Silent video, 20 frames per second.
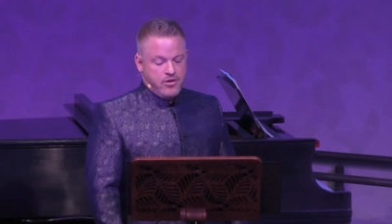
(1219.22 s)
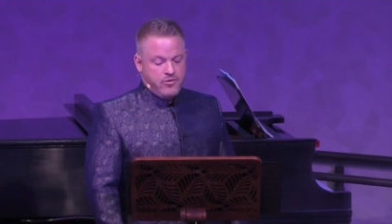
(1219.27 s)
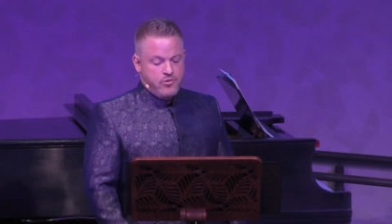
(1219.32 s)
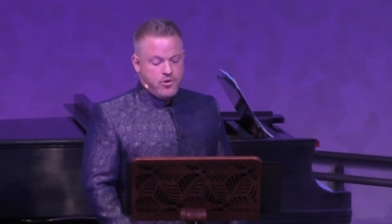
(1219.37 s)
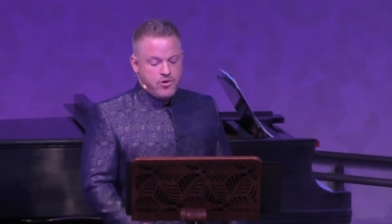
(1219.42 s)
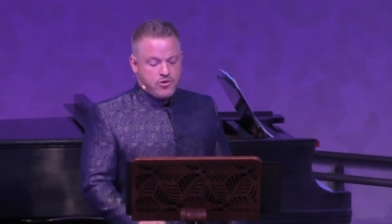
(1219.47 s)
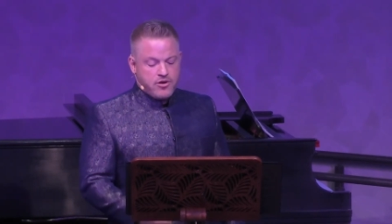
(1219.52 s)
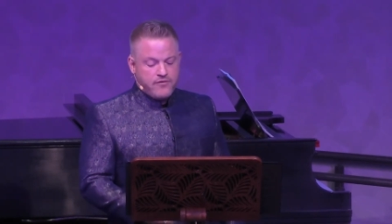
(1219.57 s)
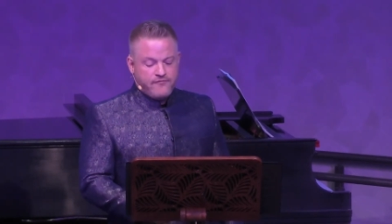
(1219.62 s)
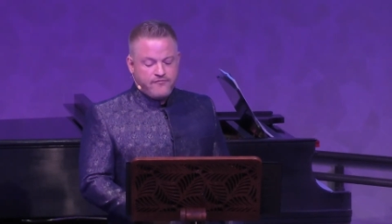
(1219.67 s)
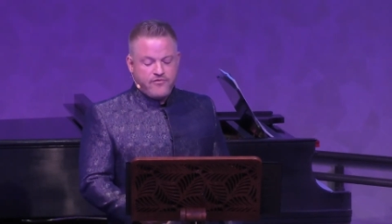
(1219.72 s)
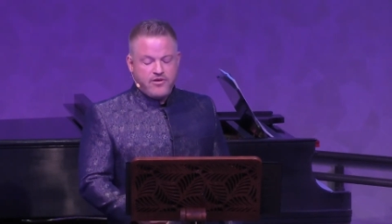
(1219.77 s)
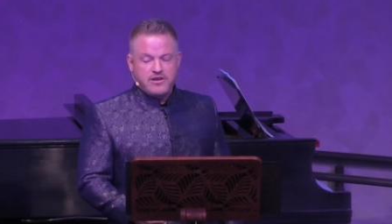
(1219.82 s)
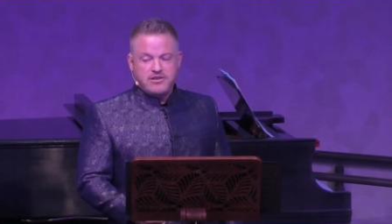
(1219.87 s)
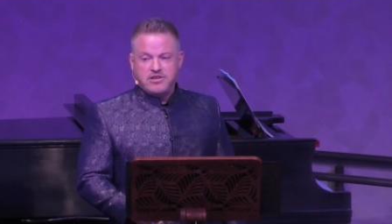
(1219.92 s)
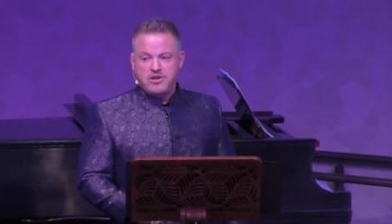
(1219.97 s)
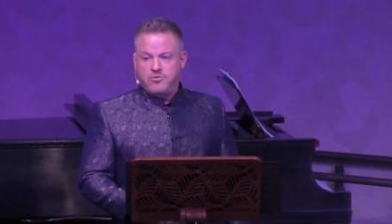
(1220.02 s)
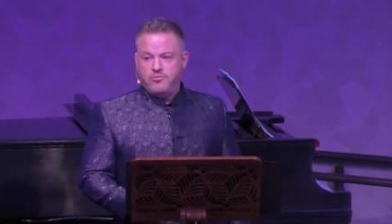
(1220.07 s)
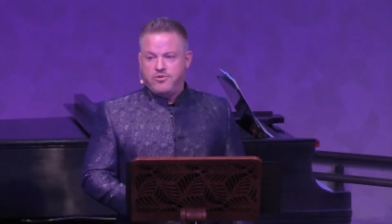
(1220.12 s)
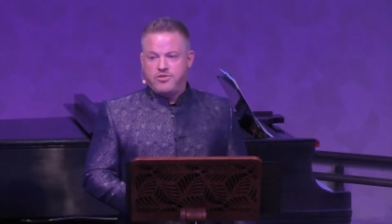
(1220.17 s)
We are
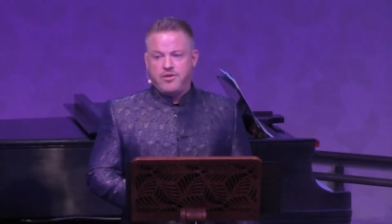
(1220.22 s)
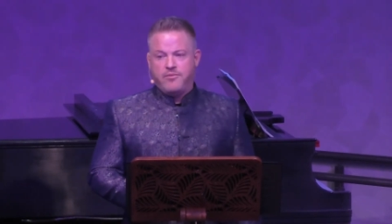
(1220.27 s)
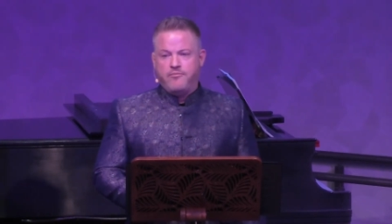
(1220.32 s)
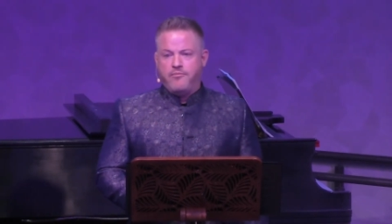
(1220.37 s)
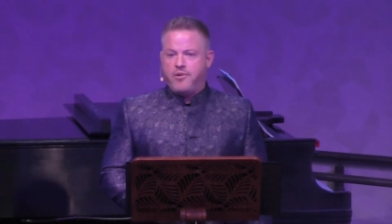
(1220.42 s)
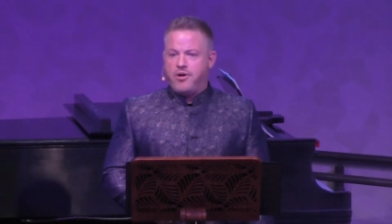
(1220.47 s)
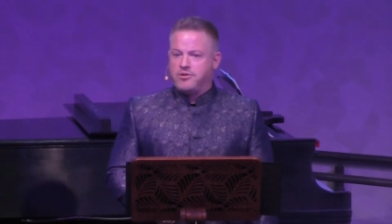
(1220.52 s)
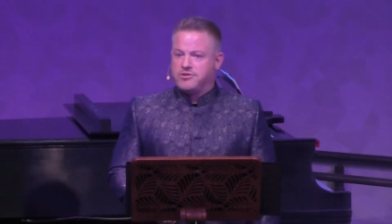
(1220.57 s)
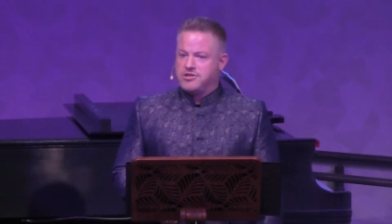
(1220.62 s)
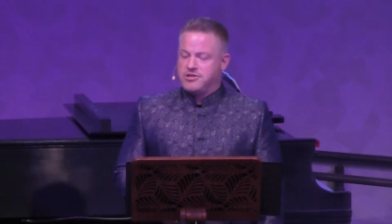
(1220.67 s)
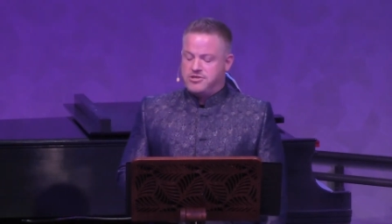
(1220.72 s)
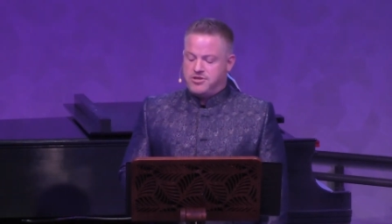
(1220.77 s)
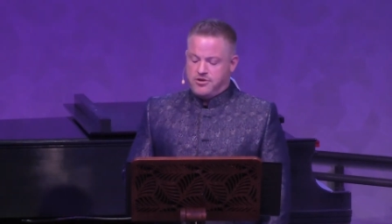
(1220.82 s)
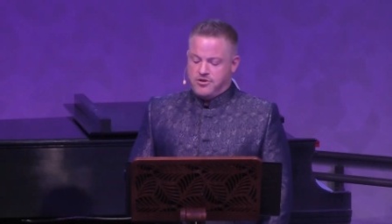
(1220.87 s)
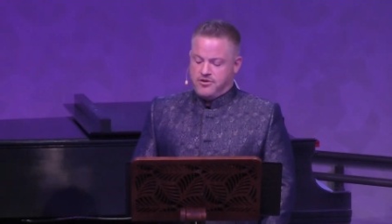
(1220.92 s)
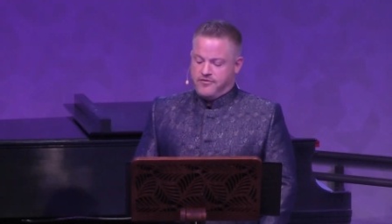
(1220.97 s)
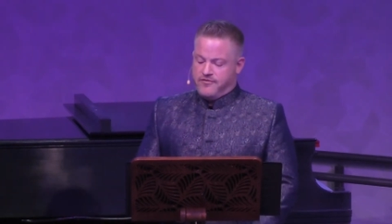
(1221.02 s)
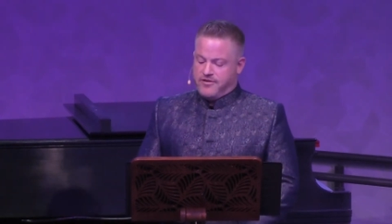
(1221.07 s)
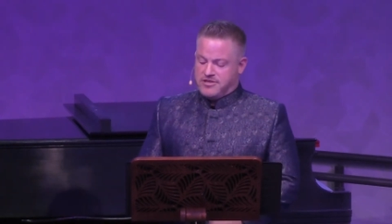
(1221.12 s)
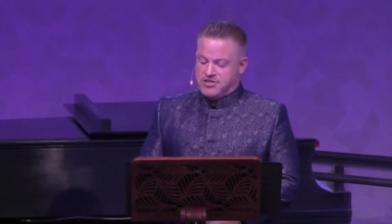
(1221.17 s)
confronted with a
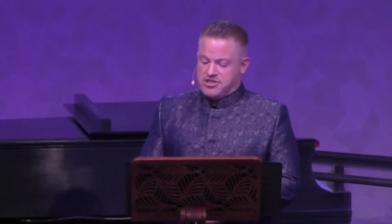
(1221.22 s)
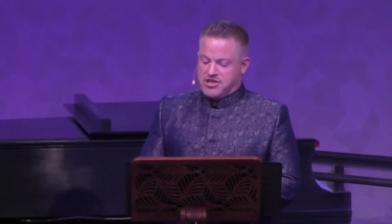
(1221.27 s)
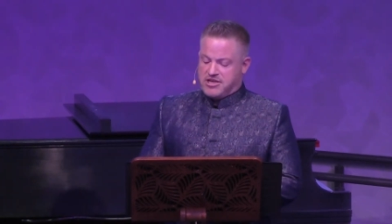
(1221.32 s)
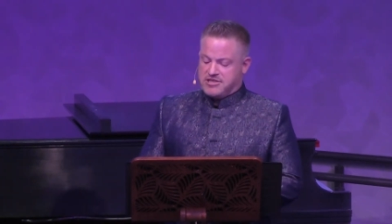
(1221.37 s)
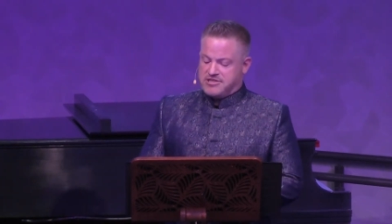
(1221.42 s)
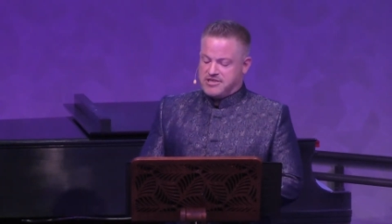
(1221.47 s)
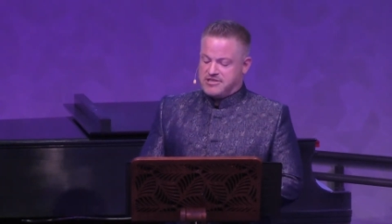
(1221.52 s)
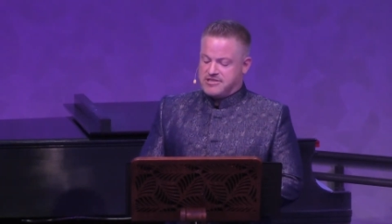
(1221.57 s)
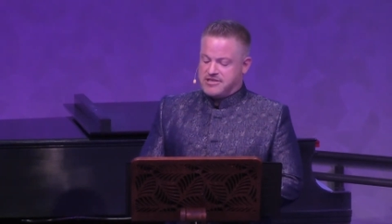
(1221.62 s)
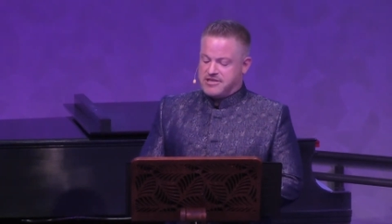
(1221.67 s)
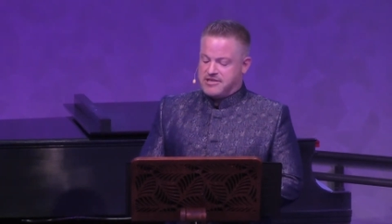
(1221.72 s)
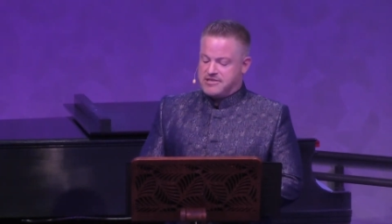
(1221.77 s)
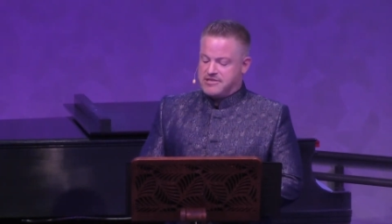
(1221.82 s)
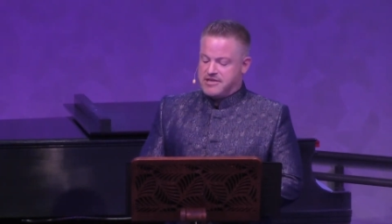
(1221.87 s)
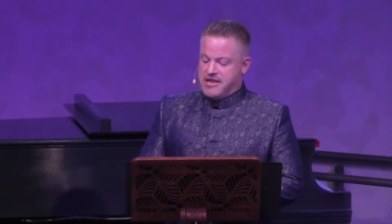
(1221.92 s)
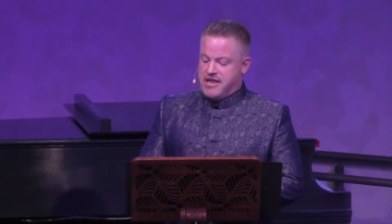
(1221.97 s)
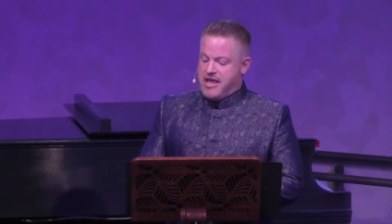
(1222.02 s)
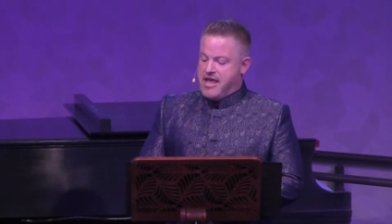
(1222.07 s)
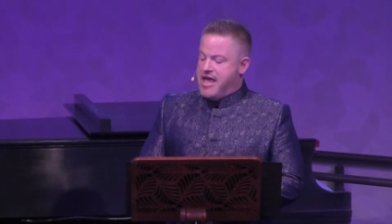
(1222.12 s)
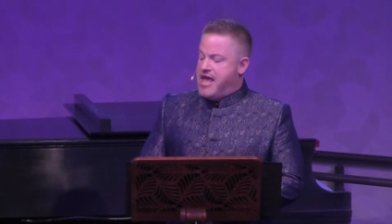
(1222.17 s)
multitude of injustices,
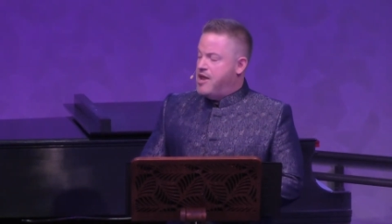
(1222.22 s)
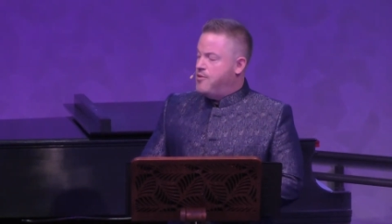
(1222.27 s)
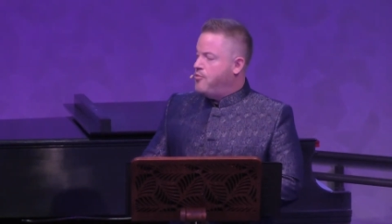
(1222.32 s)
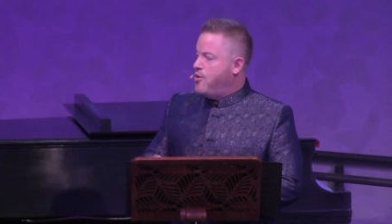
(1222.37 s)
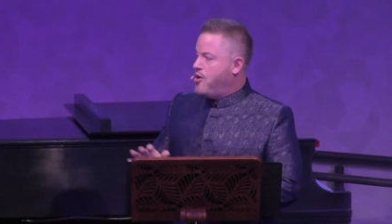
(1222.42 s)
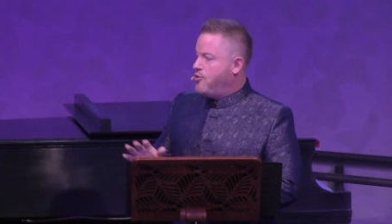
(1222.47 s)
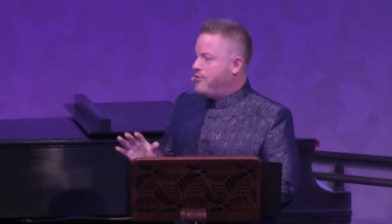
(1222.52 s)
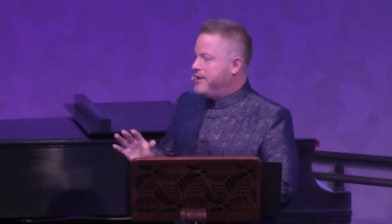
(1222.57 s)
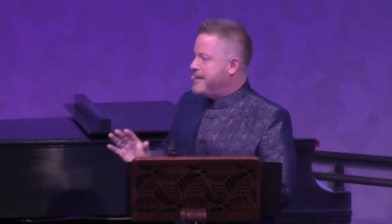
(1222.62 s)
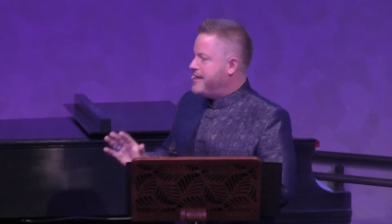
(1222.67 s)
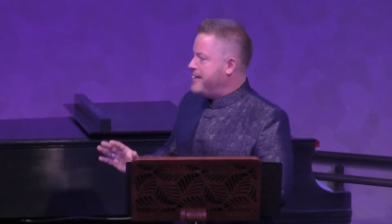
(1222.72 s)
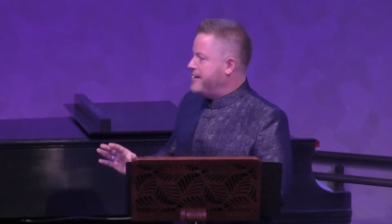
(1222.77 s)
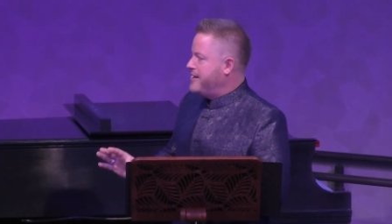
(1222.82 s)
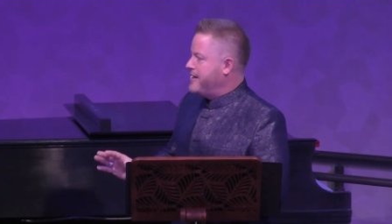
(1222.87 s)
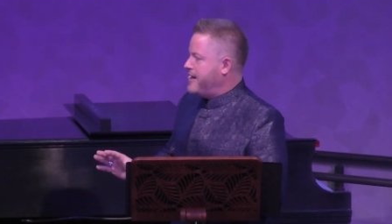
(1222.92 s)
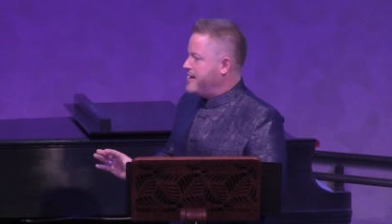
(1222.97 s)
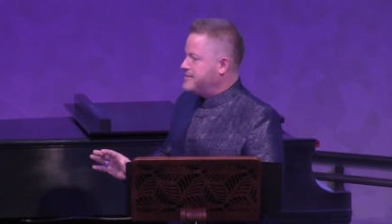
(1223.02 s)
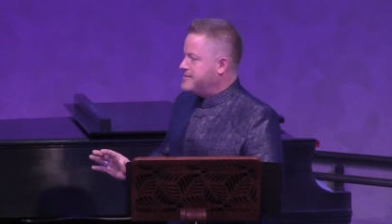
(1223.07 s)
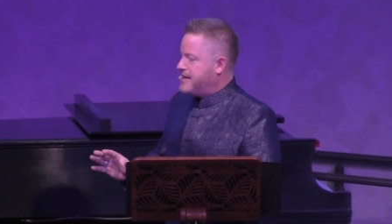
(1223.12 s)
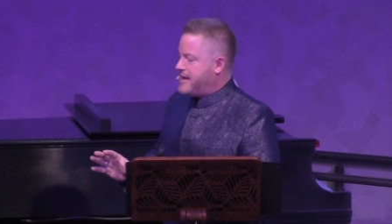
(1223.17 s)
and while we
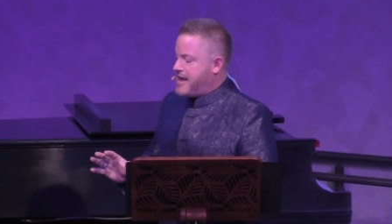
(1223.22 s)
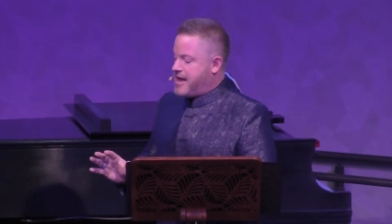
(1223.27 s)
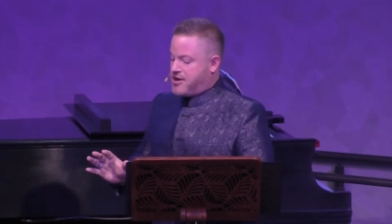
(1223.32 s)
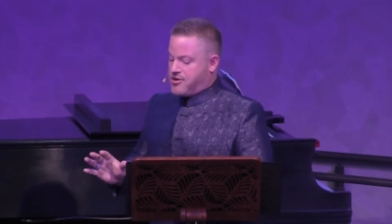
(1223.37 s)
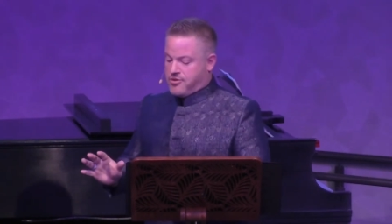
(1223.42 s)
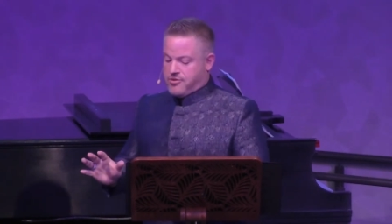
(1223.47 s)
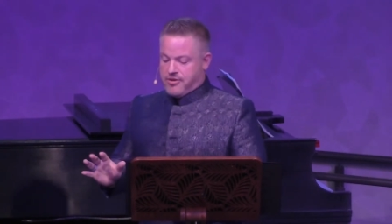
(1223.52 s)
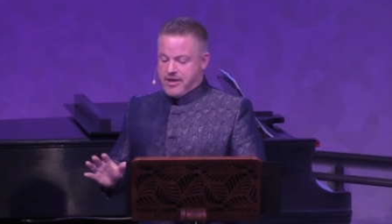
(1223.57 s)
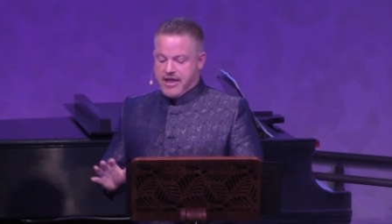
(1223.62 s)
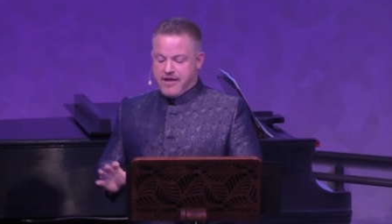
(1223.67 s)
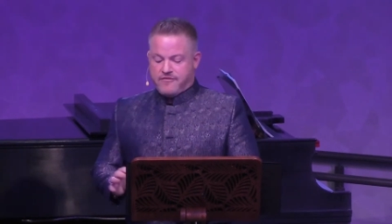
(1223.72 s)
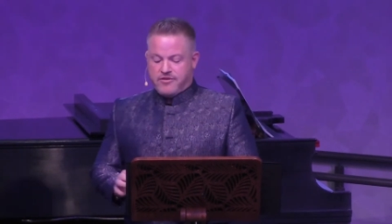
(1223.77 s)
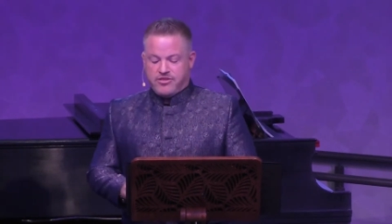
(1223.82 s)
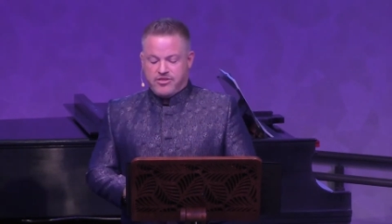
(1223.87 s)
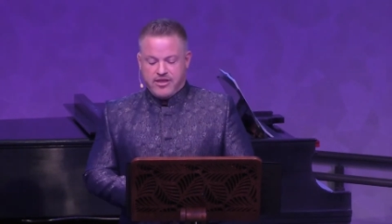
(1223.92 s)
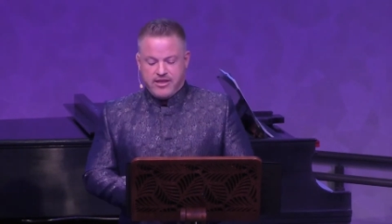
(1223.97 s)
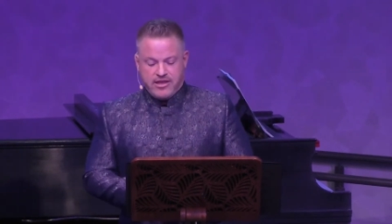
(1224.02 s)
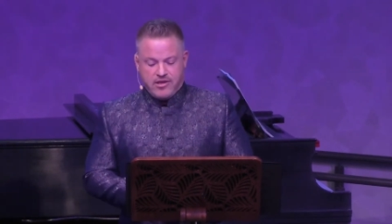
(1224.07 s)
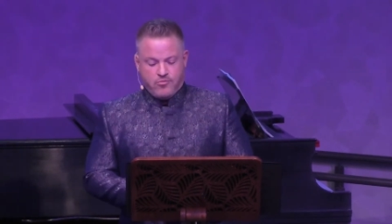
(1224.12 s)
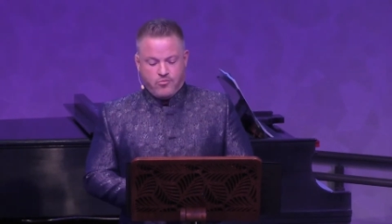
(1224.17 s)
cannot tackle
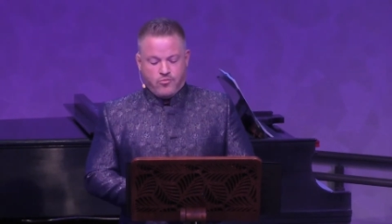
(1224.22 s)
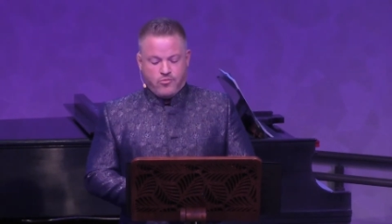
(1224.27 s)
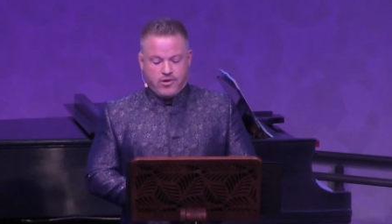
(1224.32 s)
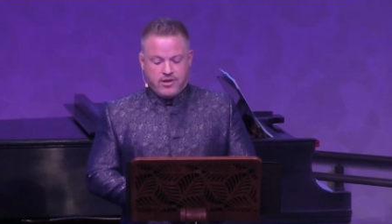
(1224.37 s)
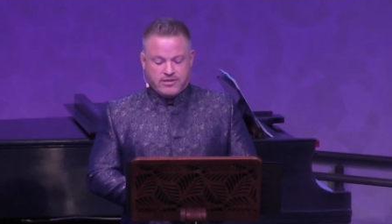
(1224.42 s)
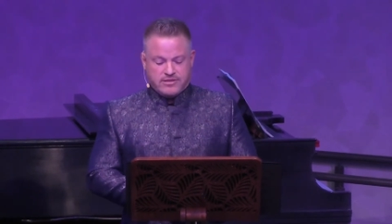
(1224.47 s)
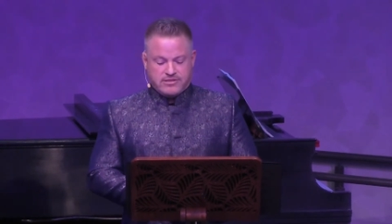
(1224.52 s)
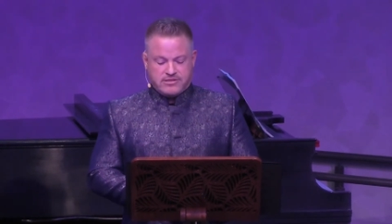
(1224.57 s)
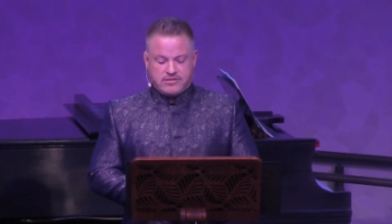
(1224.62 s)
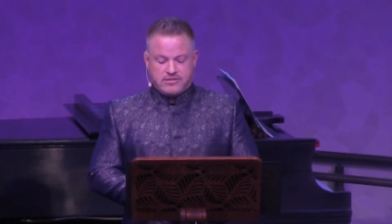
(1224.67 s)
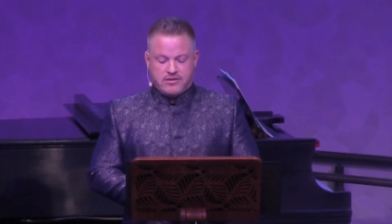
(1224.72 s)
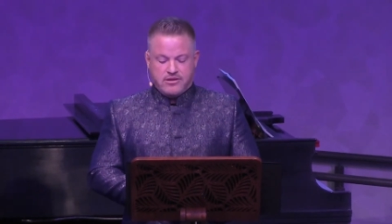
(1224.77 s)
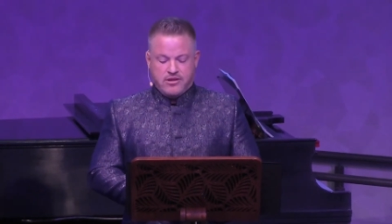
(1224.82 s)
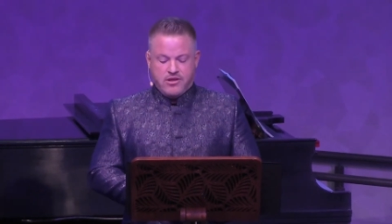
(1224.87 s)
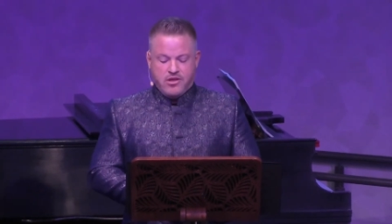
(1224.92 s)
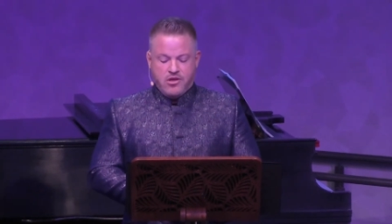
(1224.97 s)
everything at once,